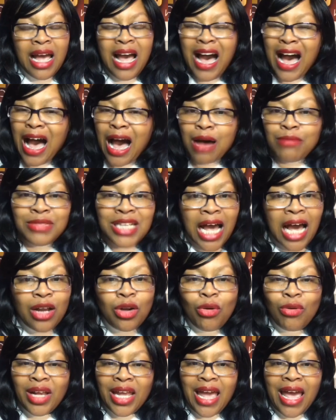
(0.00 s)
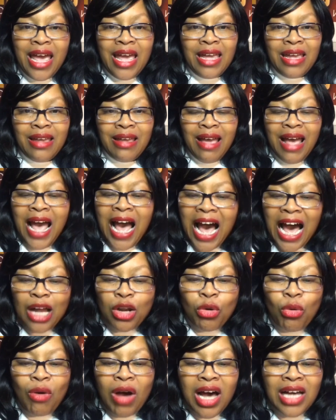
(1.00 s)
I'm not okay. I
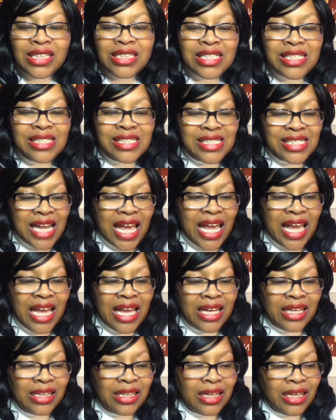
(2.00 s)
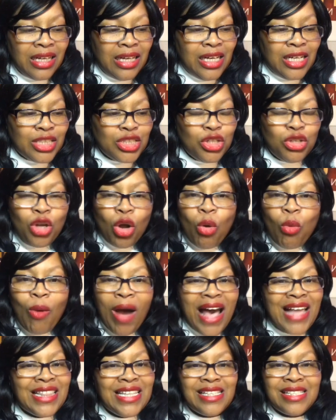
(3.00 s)
don't understand, you know, why
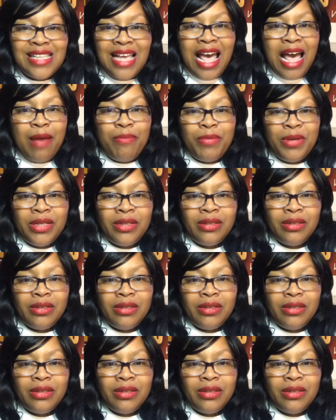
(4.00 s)
this happened.